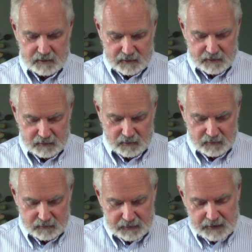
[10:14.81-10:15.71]
You
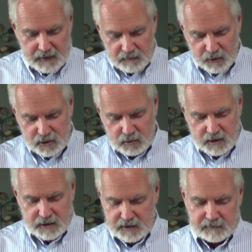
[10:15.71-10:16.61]
know? Verse
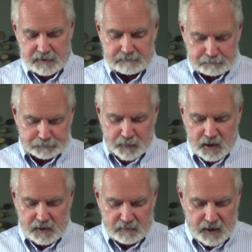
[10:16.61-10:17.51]
27,
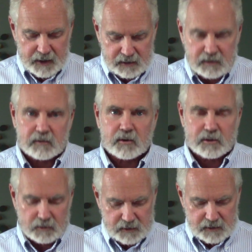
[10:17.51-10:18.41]
getting back to 1
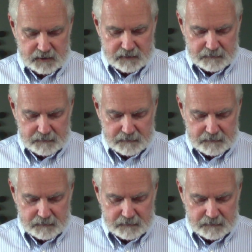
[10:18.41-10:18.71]
Corinthians.